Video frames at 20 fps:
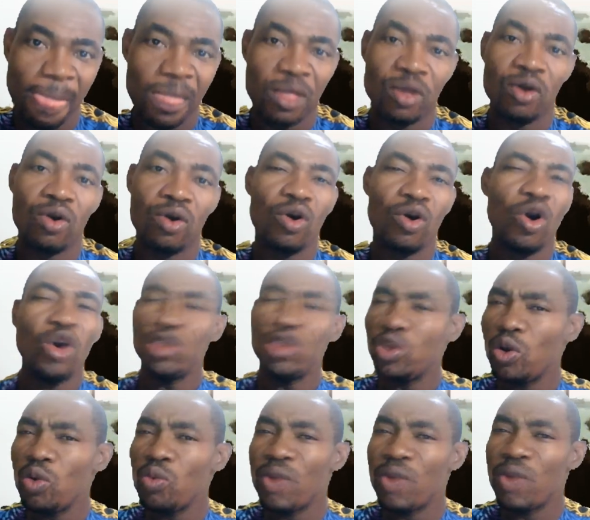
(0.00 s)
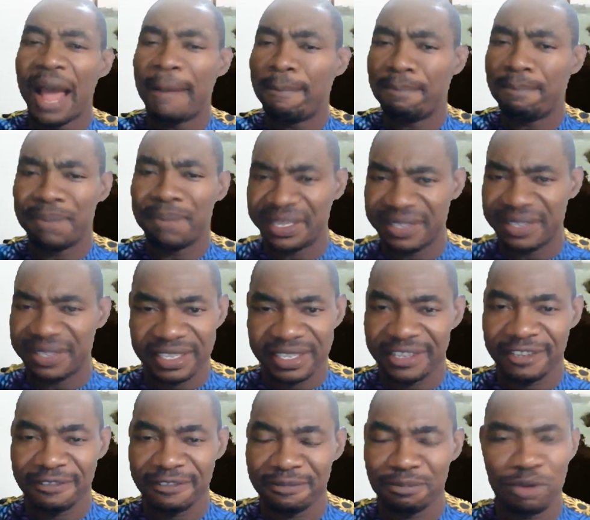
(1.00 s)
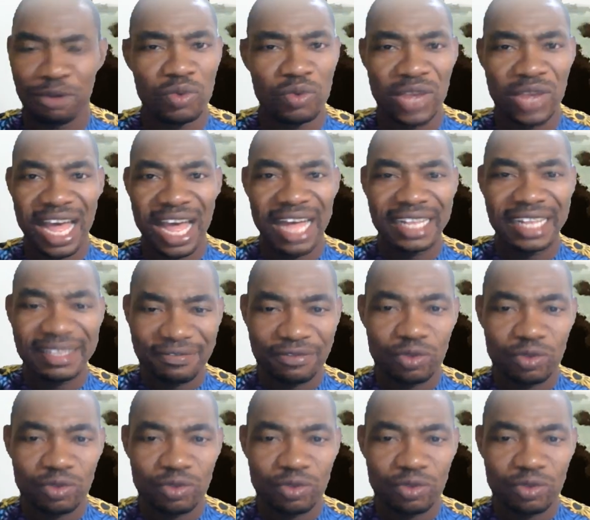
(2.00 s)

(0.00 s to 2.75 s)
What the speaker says: Although we are busy, but we had to